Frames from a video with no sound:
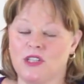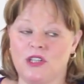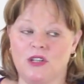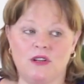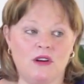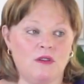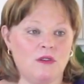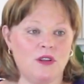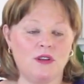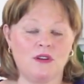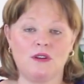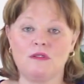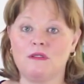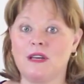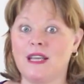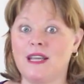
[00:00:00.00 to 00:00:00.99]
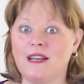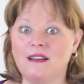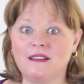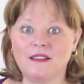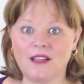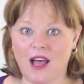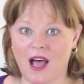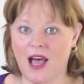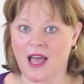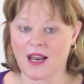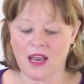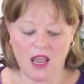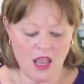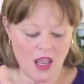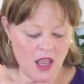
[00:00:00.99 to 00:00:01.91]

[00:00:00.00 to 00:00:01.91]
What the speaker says: You don't need a lot.